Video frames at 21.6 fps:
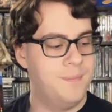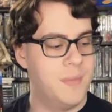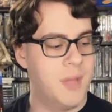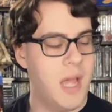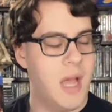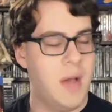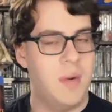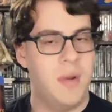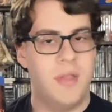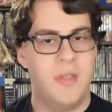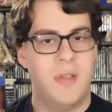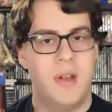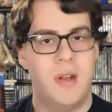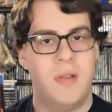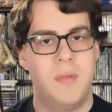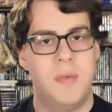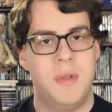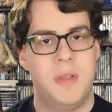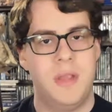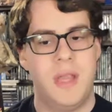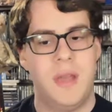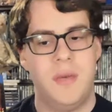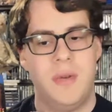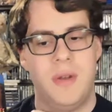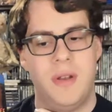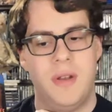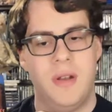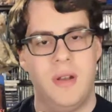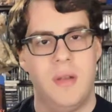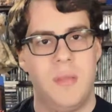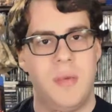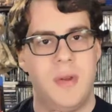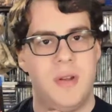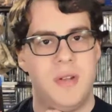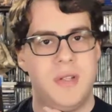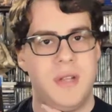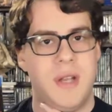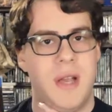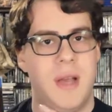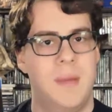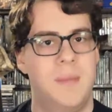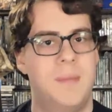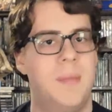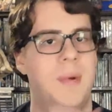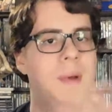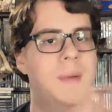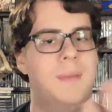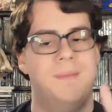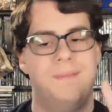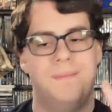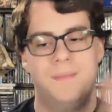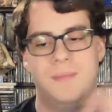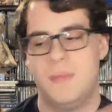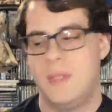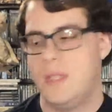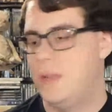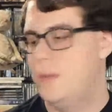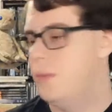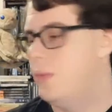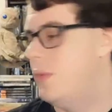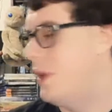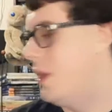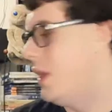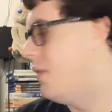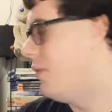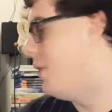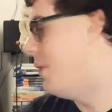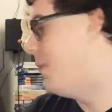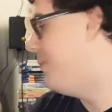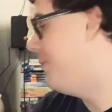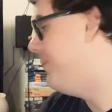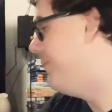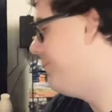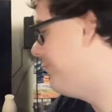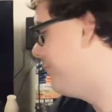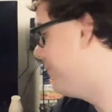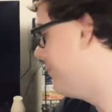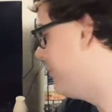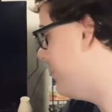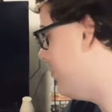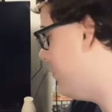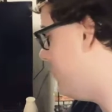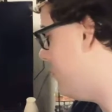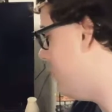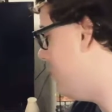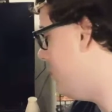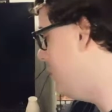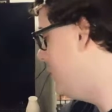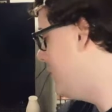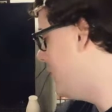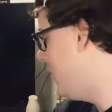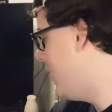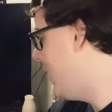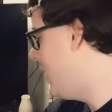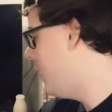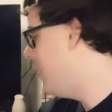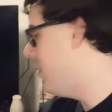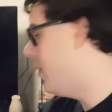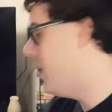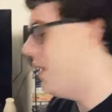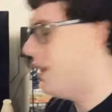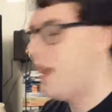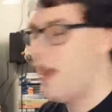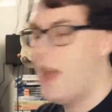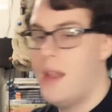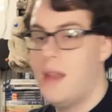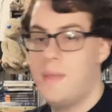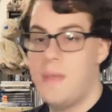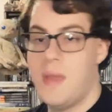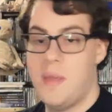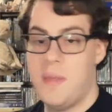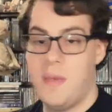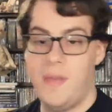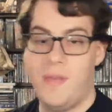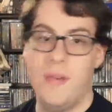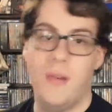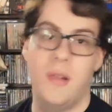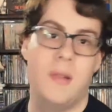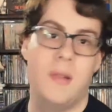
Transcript: I would have thought of it, they would have done a better job, but whatever. Anyway, it kind of made me feel a